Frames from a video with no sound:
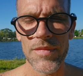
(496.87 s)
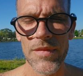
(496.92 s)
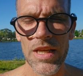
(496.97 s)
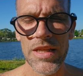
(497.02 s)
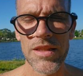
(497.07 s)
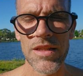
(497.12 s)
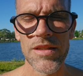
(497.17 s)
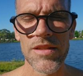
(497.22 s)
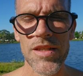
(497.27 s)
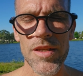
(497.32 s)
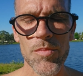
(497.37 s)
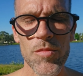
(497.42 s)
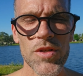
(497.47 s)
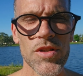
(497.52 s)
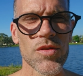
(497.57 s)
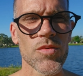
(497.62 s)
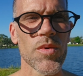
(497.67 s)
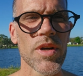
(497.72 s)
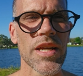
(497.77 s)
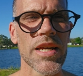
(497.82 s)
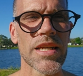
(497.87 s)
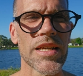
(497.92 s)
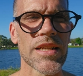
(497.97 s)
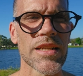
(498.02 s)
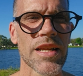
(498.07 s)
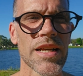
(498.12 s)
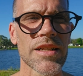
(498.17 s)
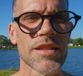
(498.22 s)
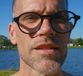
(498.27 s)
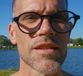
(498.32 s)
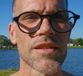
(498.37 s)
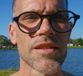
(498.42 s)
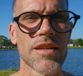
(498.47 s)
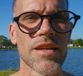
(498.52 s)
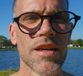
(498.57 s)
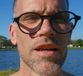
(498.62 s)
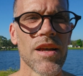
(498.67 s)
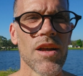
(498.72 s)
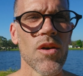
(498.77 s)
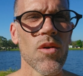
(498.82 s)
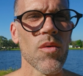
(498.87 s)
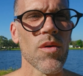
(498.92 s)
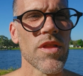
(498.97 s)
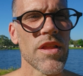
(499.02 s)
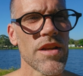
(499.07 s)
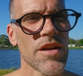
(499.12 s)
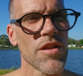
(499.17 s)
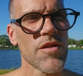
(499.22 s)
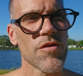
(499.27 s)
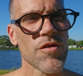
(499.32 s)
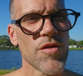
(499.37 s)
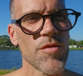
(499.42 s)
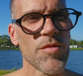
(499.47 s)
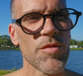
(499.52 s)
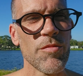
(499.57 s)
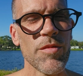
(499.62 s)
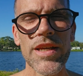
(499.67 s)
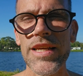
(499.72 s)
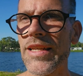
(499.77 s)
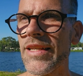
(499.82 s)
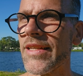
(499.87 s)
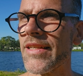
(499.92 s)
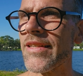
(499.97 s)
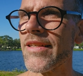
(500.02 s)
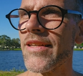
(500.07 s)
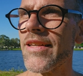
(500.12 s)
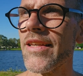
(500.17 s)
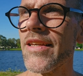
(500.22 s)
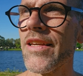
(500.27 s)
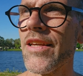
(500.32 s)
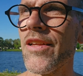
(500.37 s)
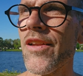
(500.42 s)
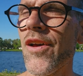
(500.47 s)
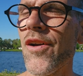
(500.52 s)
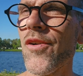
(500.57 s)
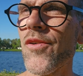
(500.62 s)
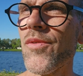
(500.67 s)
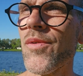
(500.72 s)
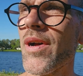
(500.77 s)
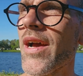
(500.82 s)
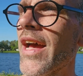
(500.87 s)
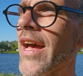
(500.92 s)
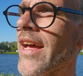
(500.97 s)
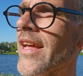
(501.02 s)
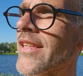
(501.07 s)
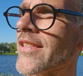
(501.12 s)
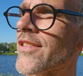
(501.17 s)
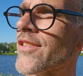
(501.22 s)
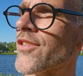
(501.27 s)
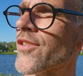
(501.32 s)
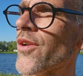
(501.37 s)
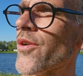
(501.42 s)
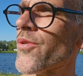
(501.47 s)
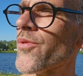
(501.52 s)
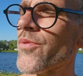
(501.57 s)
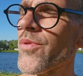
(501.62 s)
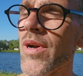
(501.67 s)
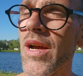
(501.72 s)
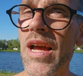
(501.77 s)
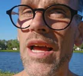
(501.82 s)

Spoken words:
in the deepest way connect with another human being, and so